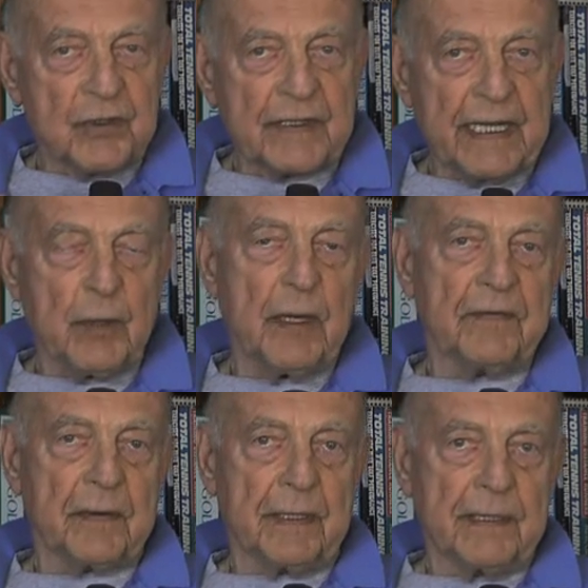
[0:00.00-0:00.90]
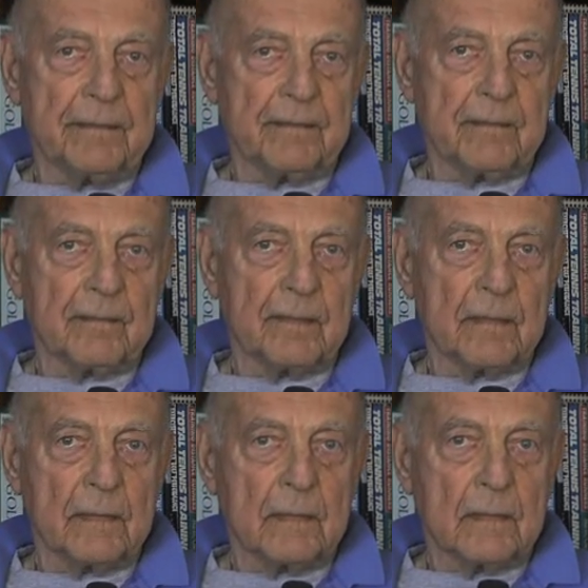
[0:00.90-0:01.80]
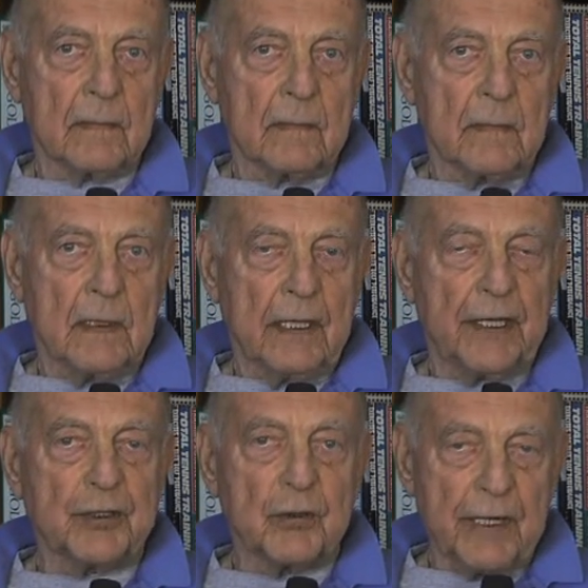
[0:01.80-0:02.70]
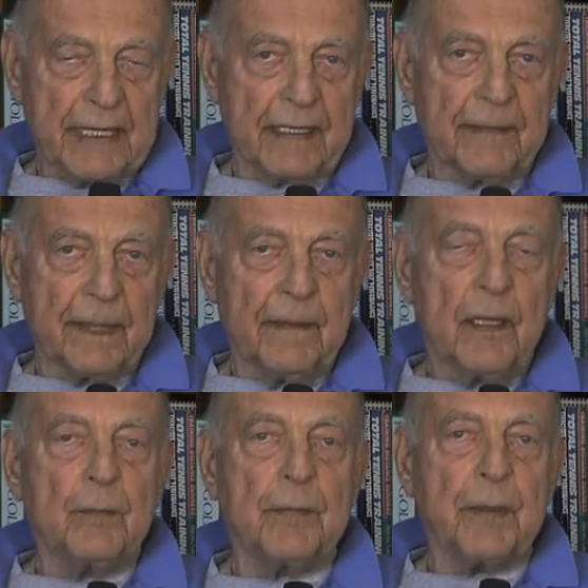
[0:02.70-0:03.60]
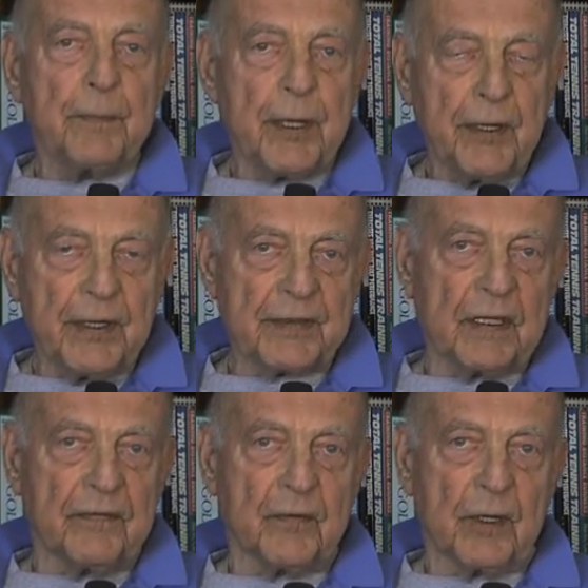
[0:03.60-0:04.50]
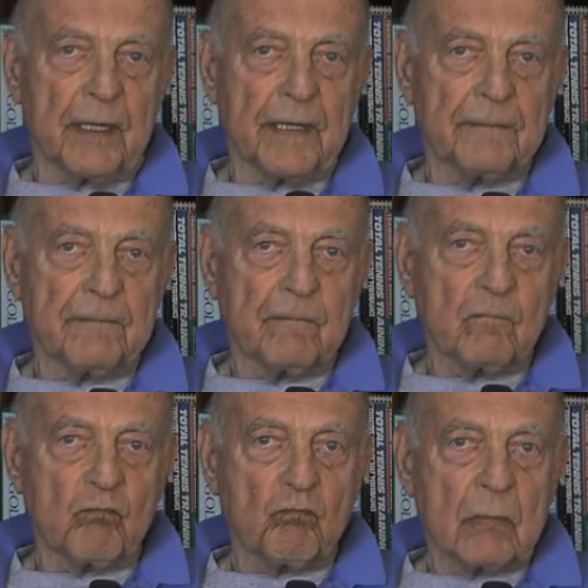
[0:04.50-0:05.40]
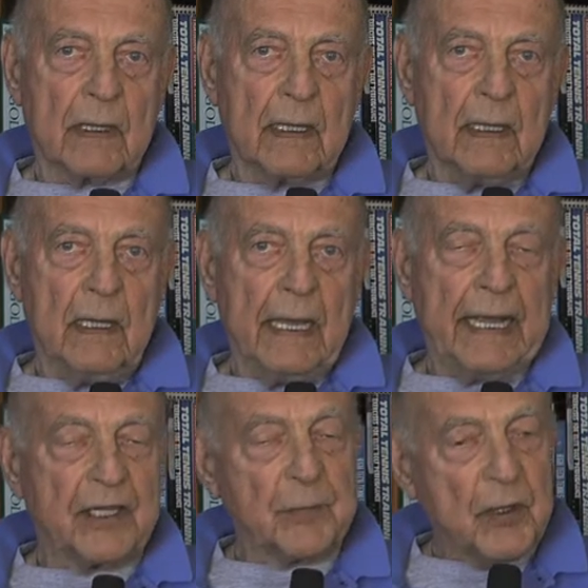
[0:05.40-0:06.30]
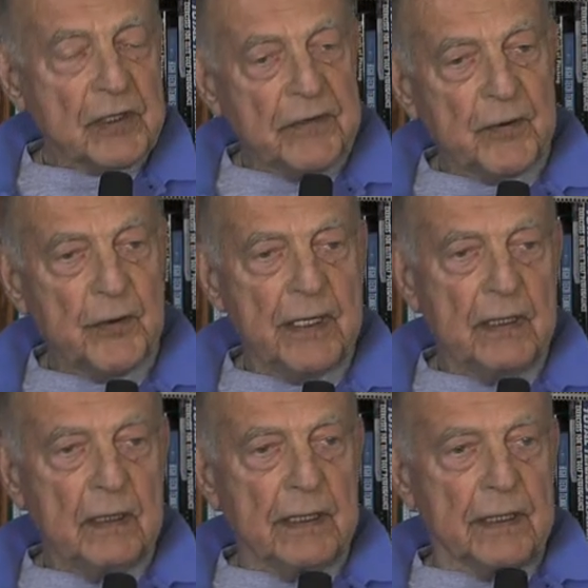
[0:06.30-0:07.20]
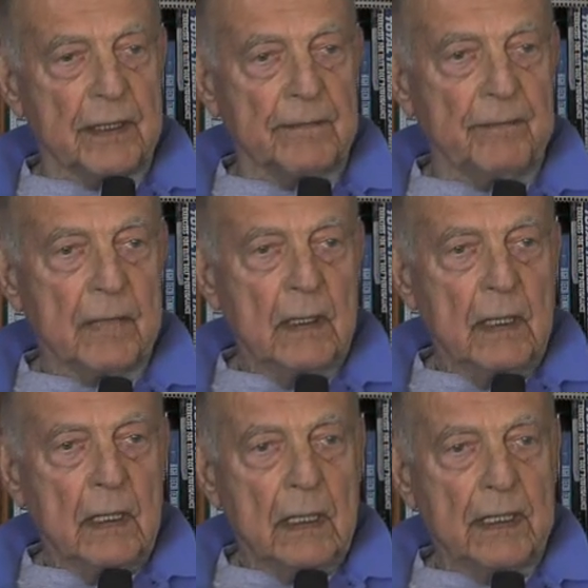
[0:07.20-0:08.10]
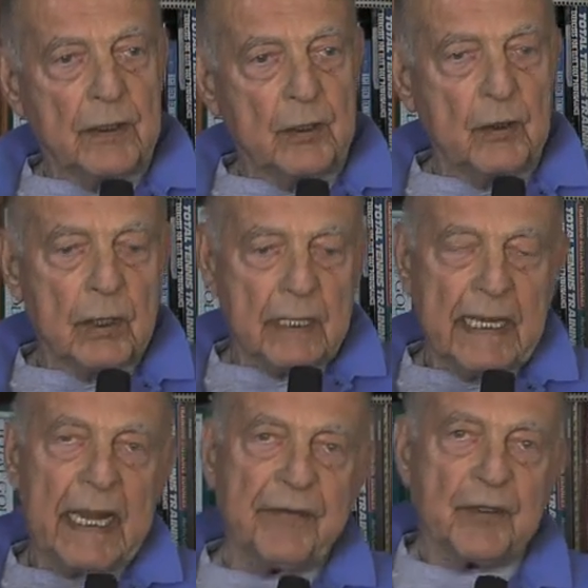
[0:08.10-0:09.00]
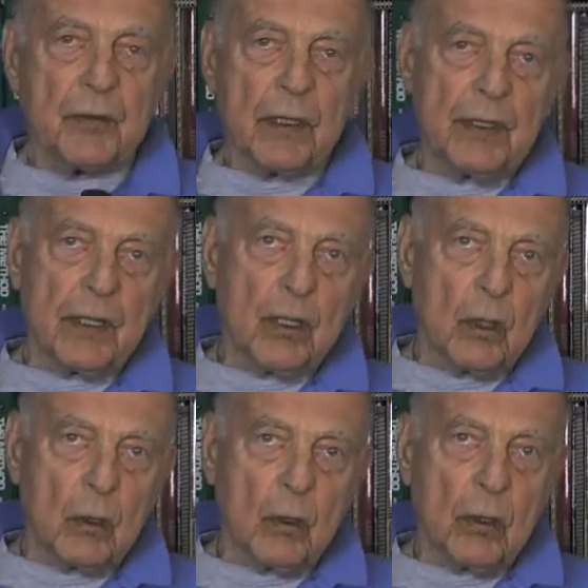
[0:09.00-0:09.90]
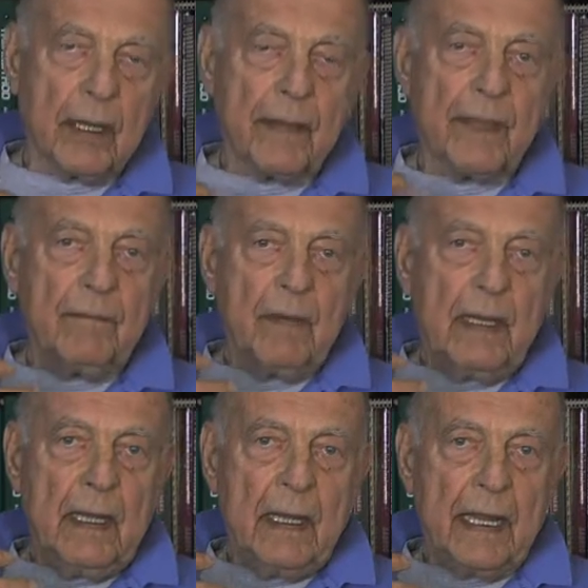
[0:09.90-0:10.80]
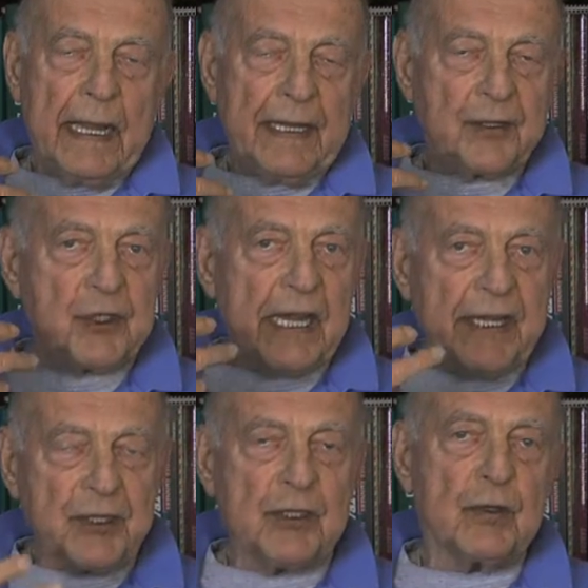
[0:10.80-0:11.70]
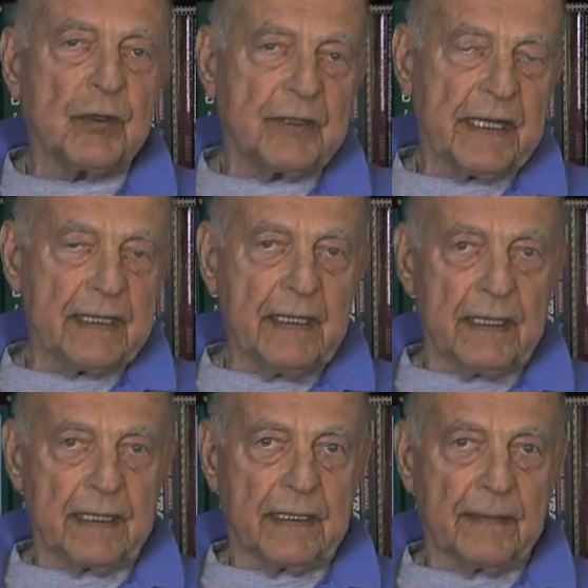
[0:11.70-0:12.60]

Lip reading: stay away from it. It's great, but prepare yourself for it. And especially if you're a heel hitter, you're going to have to undergo a change in your technique.